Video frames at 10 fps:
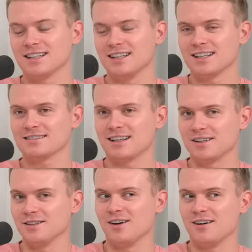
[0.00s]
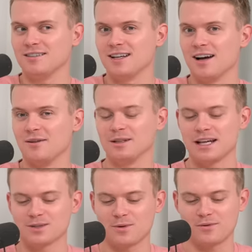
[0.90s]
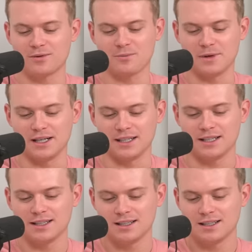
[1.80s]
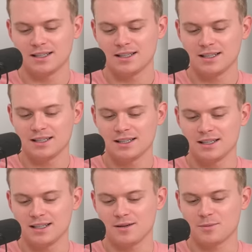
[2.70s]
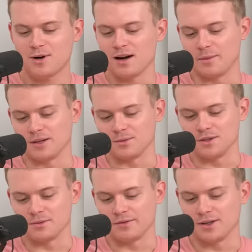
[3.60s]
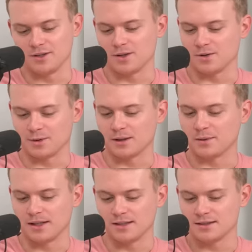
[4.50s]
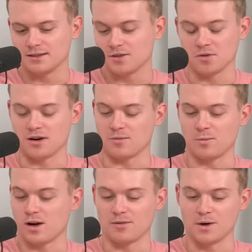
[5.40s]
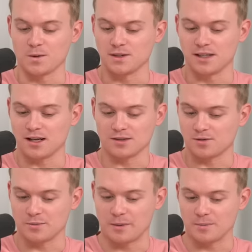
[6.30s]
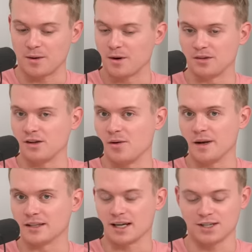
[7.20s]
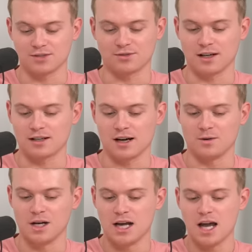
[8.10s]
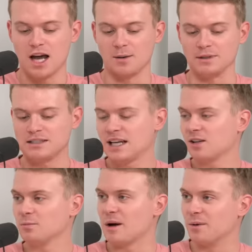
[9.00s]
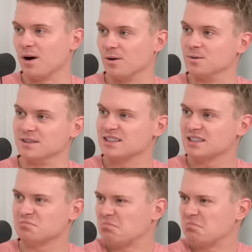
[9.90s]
I like that a lot. Uh, last one from me quite a bad one to be fair. Don't know what it means. Don't know when I wrote it. I don't remember. I'm on a lot of medication right now. Um, tickle my bones.